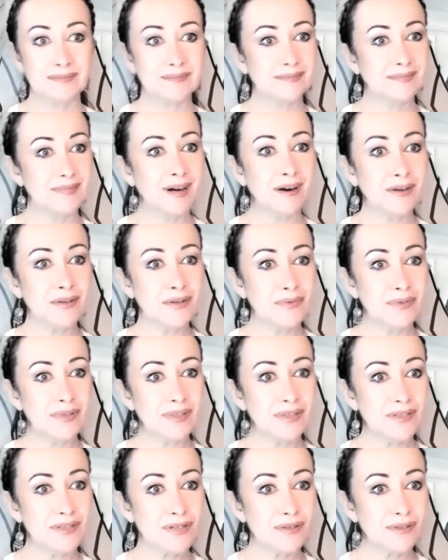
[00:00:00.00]
argue with
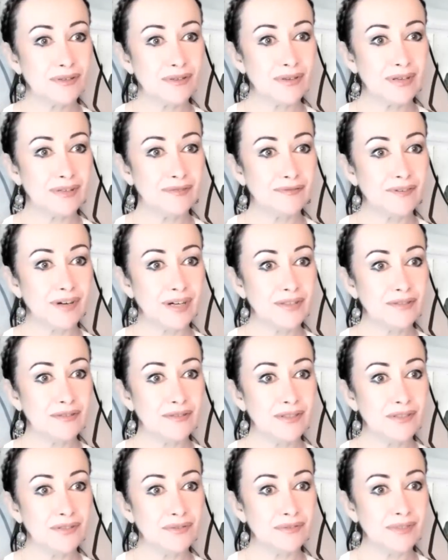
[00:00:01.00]
each other and
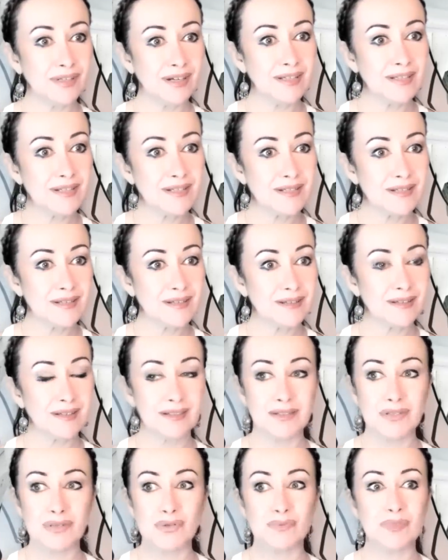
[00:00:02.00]
finally unite
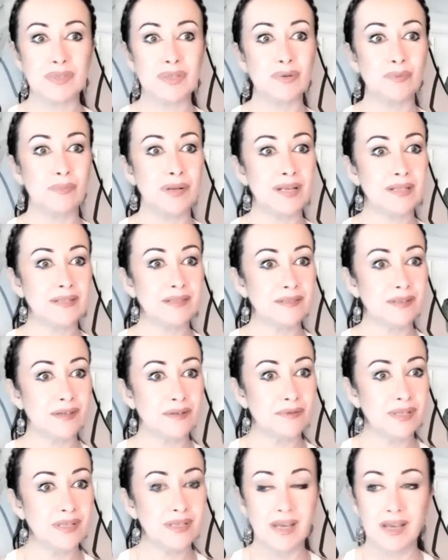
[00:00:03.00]
and to be a
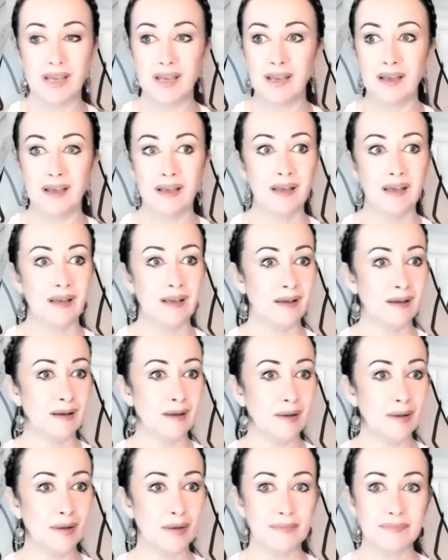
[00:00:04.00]
planetary
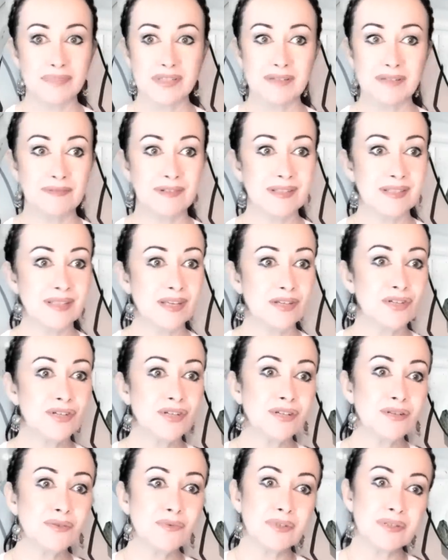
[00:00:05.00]

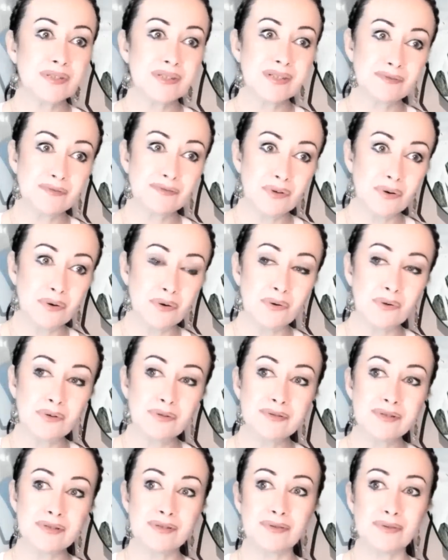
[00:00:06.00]
civilization once and for
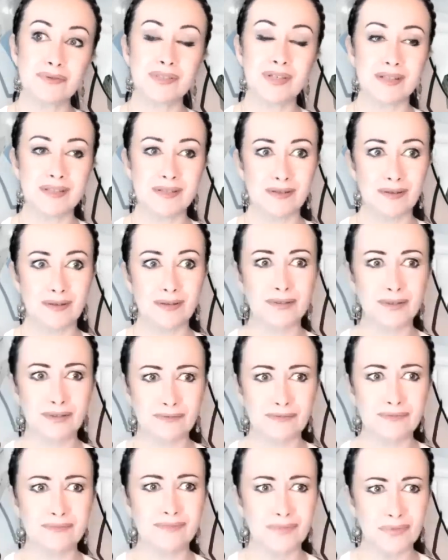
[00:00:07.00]
all. So that's a lot
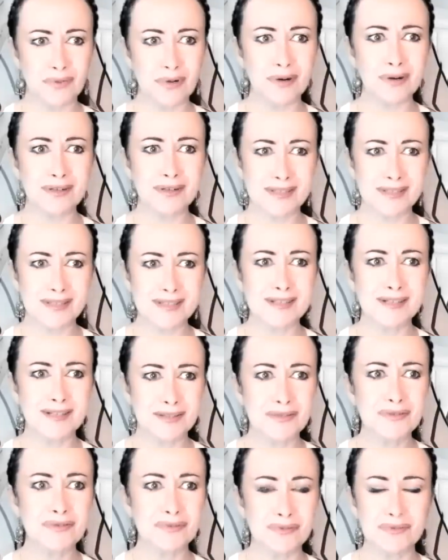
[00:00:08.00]
of work still
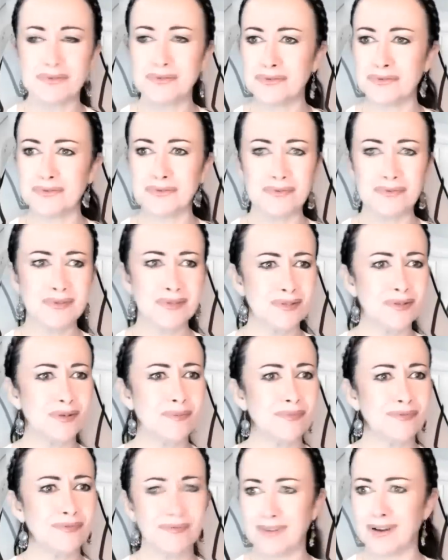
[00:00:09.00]
to do,
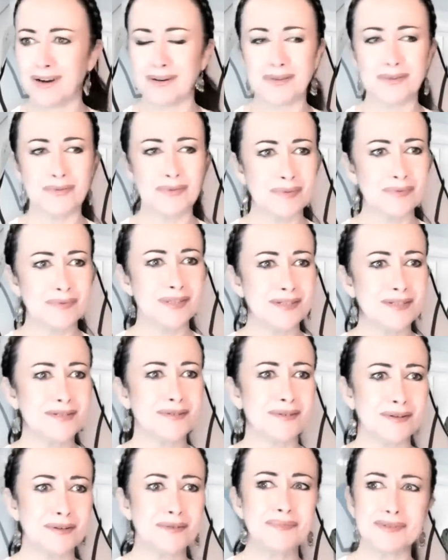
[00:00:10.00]
stop arguing with each
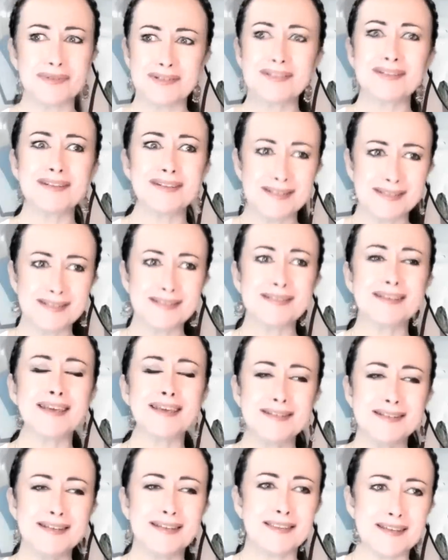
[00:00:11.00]
other, but it's
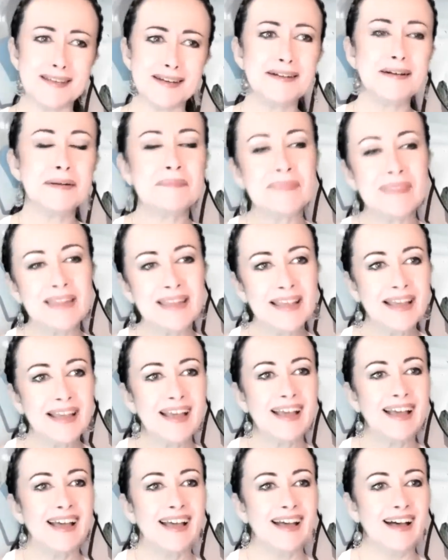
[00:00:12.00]
getting there.
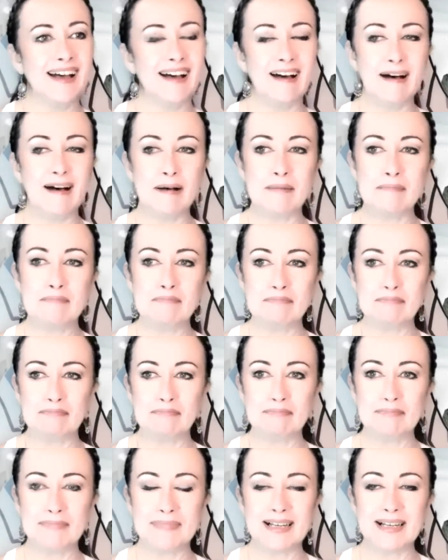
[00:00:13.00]

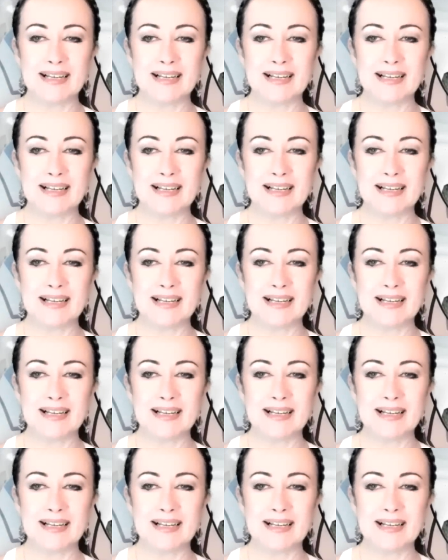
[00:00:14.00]
Who